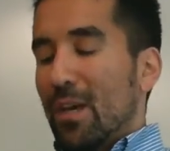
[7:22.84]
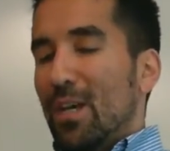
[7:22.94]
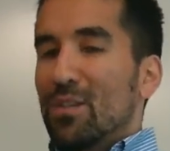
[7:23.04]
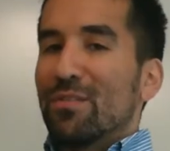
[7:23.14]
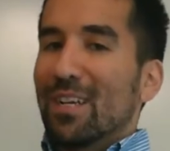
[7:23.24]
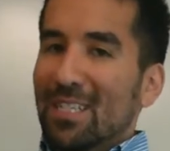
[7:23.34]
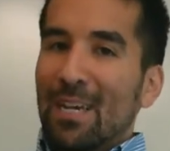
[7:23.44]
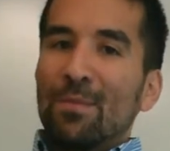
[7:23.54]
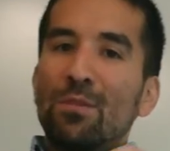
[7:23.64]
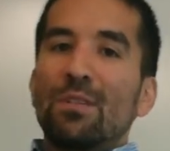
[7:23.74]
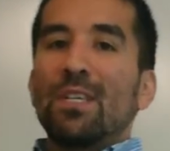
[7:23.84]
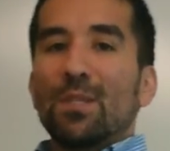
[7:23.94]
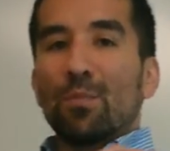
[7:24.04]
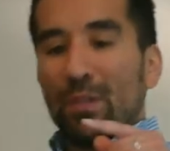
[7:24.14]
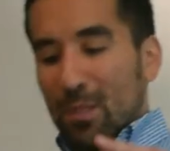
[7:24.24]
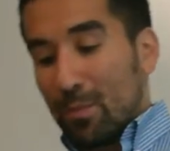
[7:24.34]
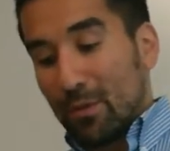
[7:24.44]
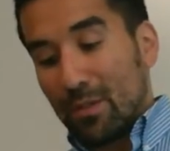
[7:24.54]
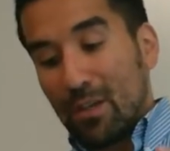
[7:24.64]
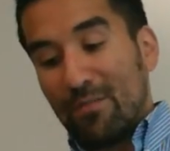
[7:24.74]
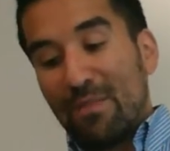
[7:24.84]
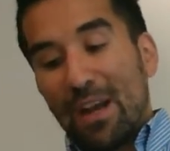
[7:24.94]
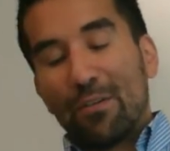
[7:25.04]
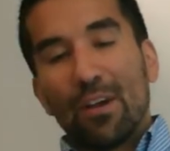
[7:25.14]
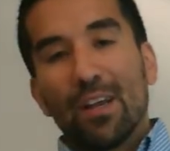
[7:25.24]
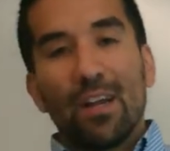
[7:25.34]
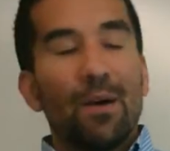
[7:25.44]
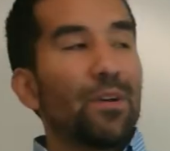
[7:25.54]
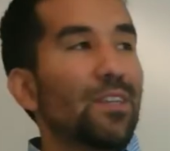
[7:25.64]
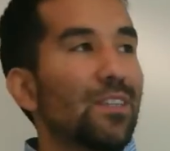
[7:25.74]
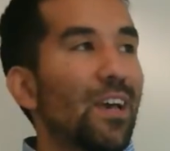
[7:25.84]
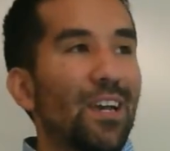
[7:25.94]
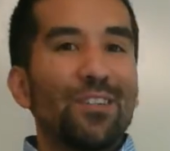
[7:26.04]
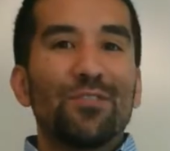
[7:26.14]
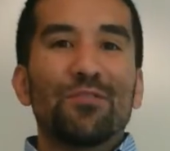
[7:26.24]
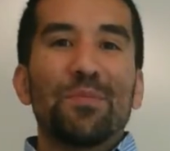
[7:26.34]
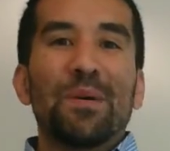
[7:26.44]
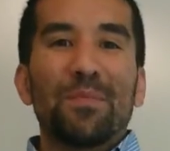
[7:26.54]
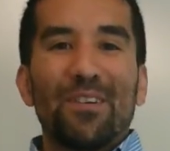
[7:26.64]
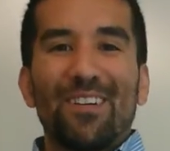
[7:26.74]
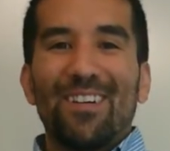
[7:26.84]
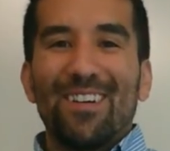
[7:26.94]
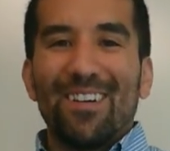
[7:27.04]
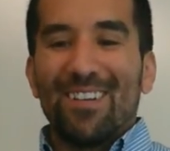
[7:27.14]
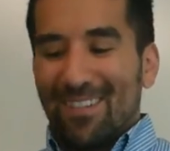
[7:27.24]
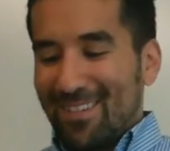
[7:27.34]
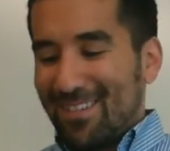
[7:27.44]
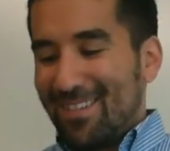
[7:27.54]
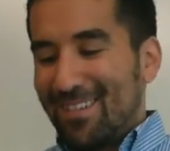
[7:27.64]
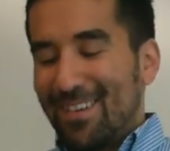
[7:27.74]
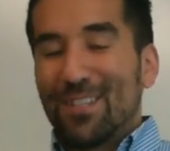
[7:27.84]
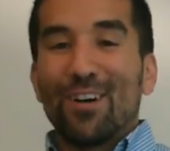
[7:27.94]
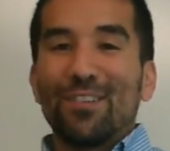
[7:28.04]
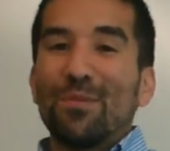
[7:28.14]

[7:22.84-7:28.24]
So next time you teach principles of macroeconomics, just remember, it's all in the